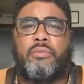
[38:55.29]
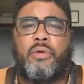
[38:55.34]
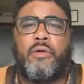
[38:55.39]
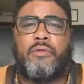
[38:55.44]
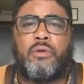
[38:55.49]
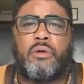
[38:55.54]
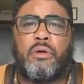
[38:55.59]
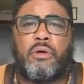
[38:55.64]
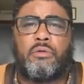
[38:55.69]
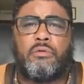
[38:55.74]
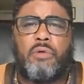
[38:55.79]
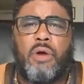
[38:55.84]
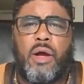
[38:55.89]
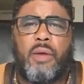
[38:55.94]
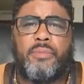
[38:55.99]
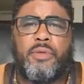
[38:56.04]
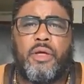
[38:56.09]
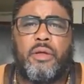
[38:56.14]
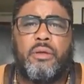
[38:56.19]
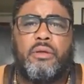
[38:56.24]
Brother
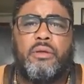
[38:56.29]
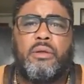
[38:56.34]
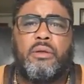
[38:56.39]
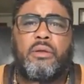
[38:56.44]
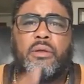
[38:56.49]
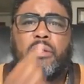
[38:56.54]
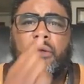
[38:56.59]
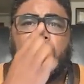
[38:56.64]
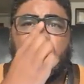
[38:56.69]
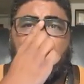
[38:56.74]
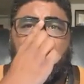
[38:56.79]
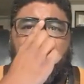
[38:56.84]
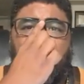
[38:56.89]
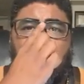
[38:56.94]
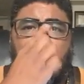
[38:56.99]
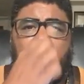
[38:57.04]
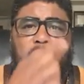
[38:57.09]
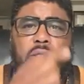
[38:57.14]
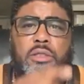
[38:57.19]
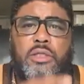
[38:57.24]
Aramia,
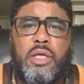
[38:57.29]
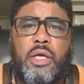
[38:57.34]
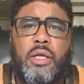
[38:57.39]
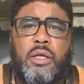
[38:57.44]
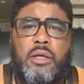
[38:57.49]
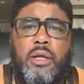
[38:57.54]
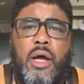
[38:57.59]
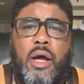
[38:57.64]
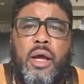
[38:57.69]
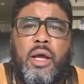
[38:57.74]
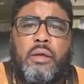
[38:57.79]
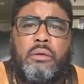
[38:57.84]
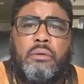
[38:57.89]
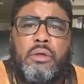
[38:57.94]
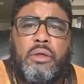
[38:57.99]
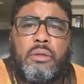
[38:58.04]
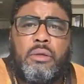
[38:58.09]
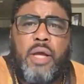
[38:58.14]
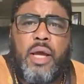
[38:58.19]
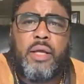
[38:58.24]
Isaiah 9
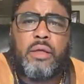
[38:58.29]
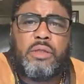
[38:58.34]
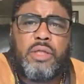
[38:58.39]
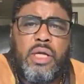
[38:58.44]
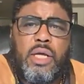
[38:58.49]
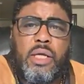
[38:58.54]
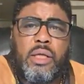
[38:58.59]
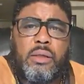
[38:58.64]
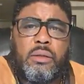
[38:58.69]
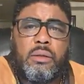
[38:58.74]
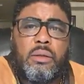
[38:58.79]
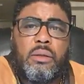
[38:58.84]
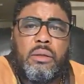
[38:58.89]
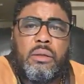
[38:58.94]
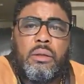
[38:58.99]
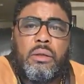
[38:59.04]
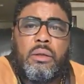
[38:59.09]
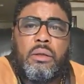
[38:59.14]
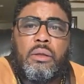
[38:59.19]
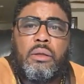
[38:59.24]
and 18.
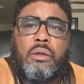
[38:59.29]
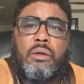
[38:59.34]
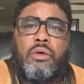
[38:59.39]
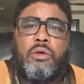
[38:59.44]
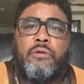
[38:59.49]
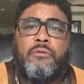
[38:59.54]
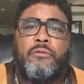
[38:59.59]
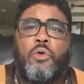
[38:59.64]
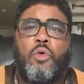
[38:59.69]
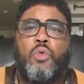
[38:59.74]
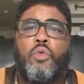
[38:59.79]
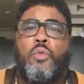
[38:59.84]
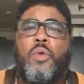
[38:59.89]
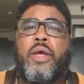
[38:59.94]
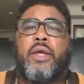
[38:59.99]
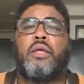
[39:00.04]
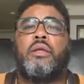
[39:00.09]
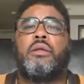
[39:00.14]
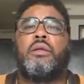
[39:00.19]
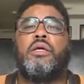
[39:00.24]
When
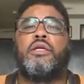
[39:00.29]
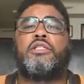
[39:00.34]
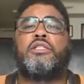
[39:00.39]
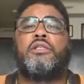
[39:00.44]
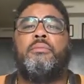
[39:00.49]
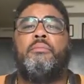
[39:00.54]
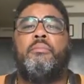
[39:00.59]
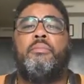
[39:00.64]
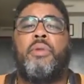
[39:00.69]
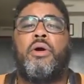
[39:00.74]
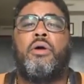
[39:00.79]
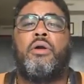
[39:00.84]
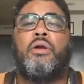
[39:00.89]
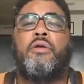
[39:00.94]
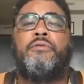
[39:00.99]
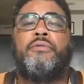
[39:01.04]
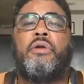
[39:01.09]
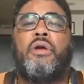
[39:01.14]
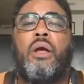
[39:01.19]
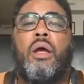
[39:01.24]
wickedness
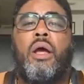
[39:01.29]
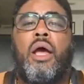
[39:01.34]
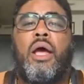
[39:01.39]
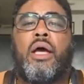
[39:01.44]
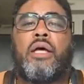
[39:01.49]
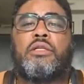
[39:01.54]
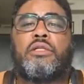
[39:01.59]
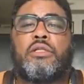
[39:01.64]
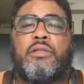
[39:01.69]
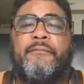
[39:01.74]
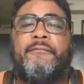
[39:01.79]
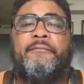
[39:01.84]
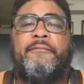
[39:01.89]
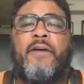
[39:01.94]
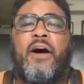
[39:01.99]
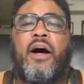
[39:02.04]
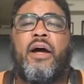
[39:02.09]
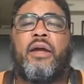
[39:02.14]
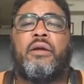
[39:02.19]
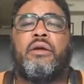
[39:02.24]
burneth as the
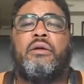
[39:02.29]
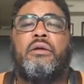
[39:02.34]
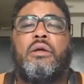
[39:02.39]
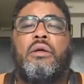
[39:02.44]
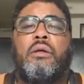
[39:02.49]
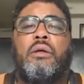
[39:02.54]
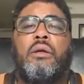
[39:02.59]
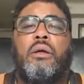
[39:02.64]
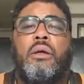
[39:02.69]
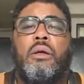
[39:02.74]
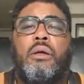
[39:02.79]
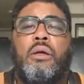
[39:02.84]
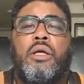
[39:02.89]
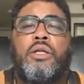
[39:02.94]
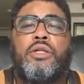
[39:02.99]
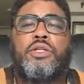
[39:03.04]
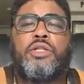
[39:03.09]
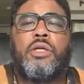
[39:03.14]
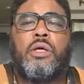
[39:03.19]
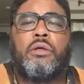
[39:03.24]
fire,
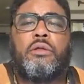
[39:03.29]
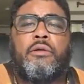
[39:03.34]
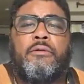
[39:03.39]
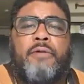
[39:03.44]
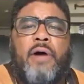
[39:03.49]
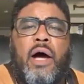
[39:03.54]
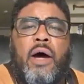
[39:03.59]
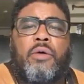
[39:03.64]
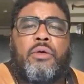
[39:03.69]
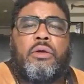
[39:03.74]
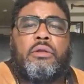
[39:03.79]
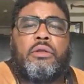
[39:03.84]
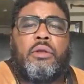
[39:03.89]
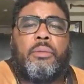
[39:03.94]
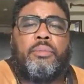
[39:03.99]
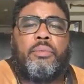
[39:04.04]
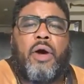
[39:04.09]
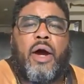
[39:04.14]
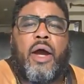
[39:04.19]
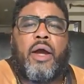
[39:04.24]
it shall devour the
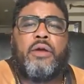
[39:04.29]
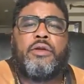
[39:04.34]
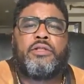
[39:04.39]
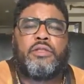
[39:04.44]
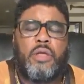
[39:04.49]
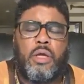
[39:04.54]
briars